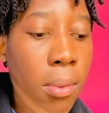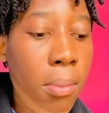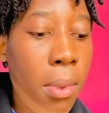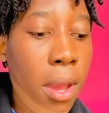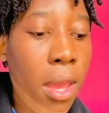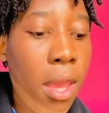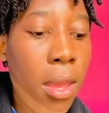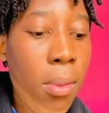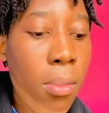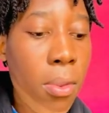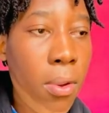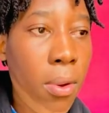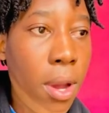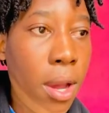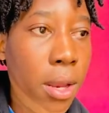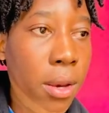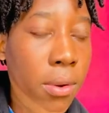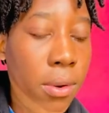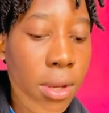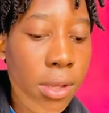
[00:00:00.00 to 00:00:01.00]
my email
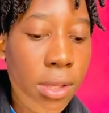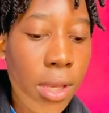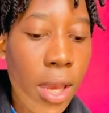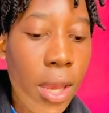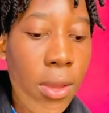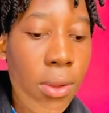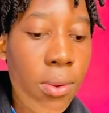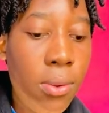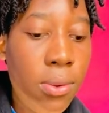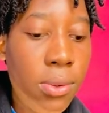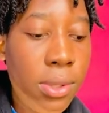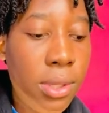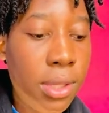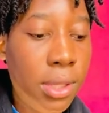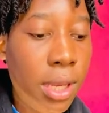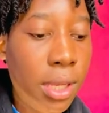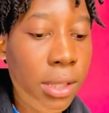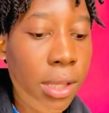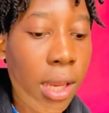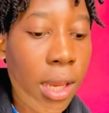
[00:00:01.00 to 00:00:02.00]
address I use is
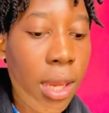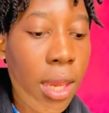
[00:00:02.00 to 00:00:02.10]
actually